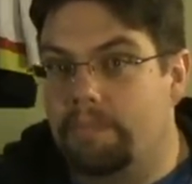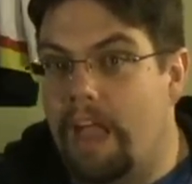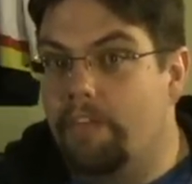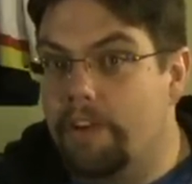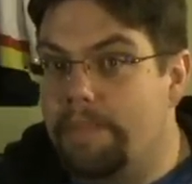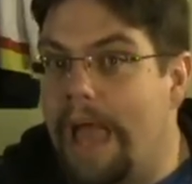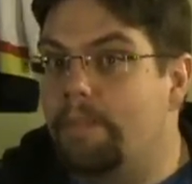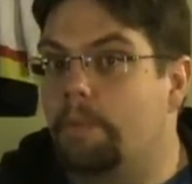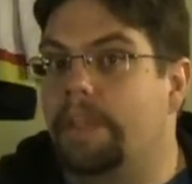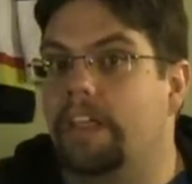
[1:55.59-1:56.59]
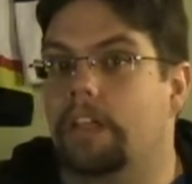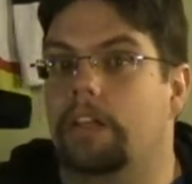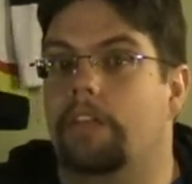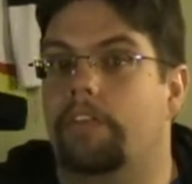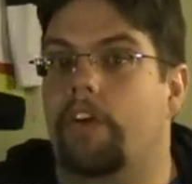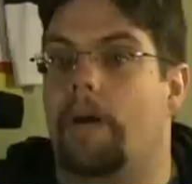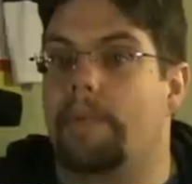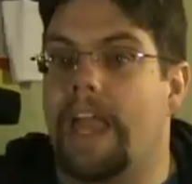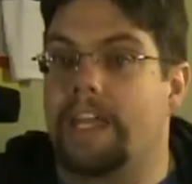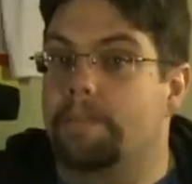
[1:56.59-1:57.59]
Batmobile
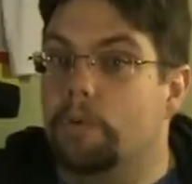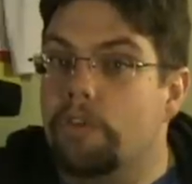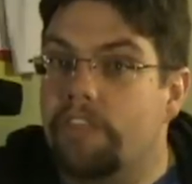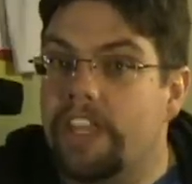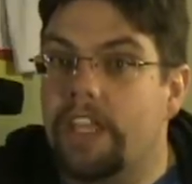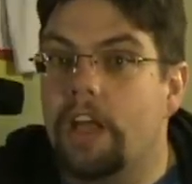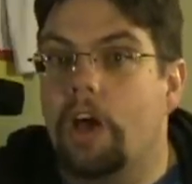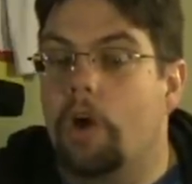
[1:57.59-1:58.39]
from any movie